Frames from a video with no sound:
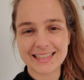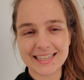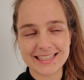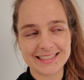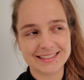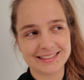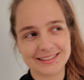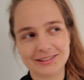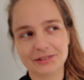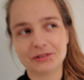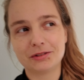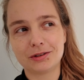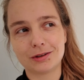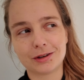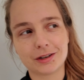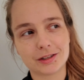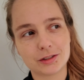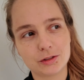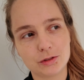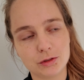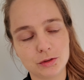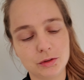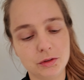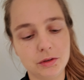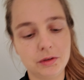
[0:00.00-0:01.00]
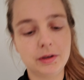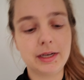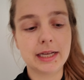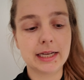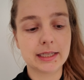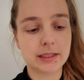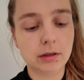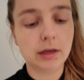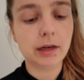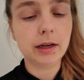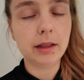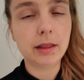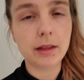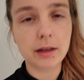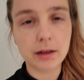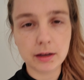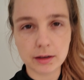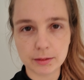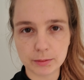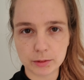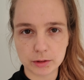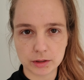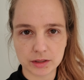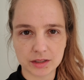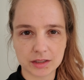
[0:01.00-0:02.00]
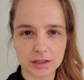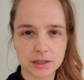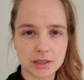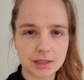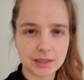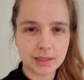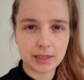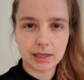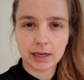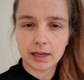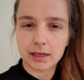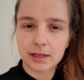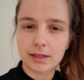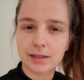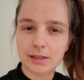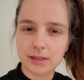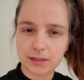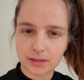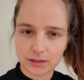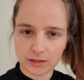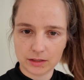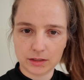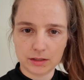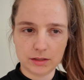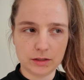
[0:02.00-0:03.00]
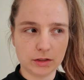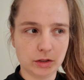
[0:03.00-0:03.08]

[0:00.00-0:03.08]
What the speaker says: And in order to do that, I think I'm gonna scan this